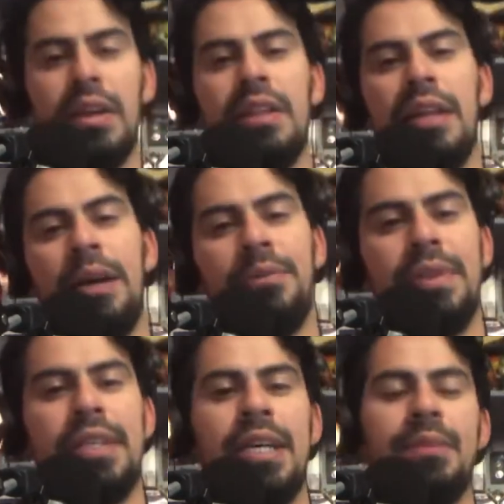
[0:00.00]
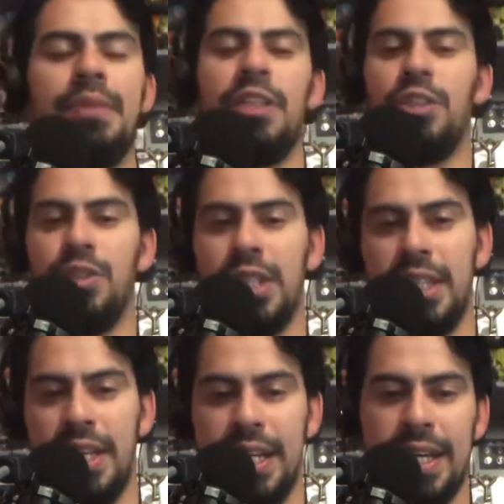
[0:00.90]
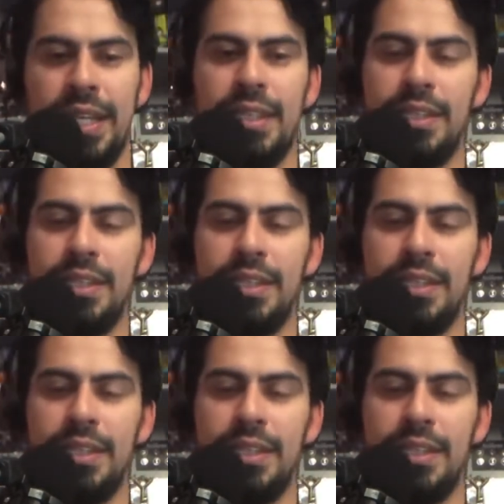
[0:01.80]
Light one up, enjoy your night,